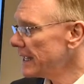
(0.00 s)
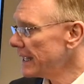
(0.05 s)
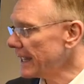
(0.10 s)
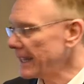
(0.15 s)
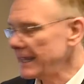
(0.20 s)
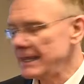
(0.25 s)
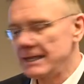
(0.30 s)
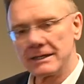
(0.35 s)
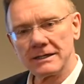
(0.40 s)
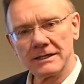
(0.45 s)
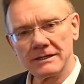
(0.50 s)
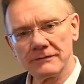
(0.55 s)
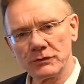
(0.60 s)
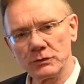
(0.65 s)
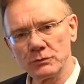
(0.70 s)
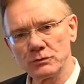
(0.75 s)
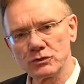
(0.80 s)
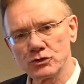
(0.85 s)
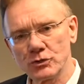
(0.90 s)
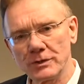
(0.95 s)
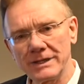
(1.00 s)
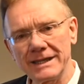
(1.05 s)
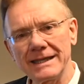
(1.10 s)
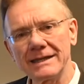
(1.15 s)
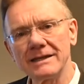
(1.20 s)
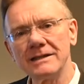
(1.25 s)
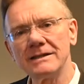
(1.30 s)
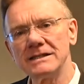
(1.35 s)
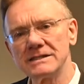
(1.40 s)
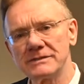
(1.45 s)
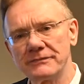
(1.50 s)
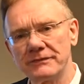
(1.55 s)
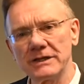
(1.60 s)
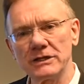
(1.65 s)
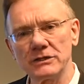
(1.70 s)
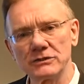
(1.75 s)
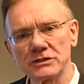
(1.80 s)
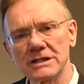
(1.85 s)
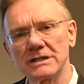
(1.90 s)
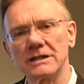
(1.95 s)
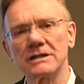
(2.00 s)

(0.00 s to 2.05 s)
And if you enjoy getting these videos,